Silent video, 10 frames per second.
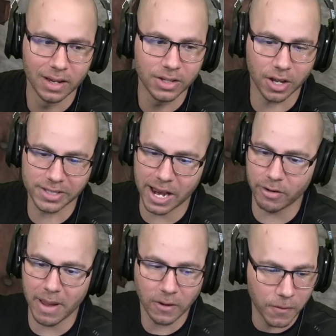Y'all
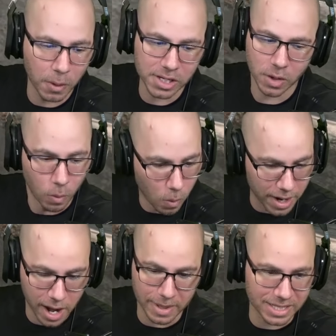remain focused on one
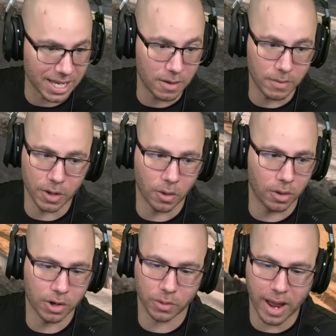enemy team. You don't
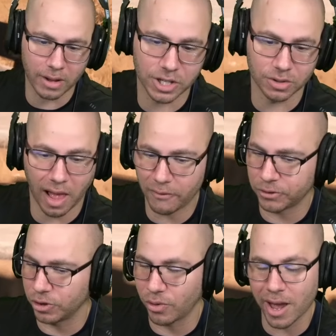look around left or
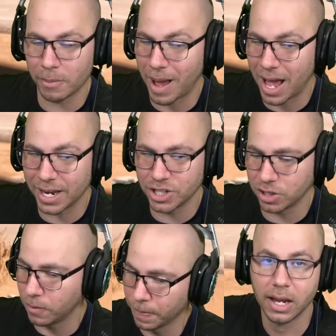your right or behind
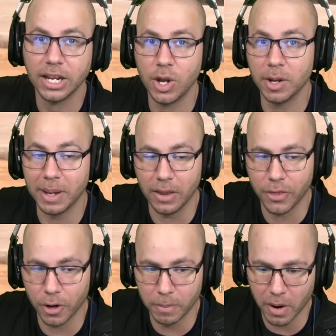you, and you end up getting
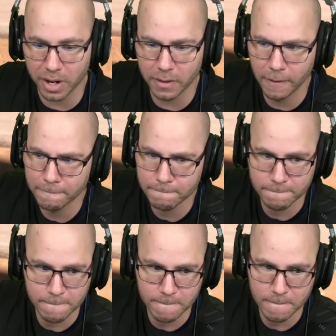third-partied.
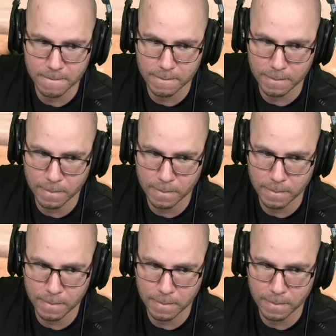Eyes on shooter.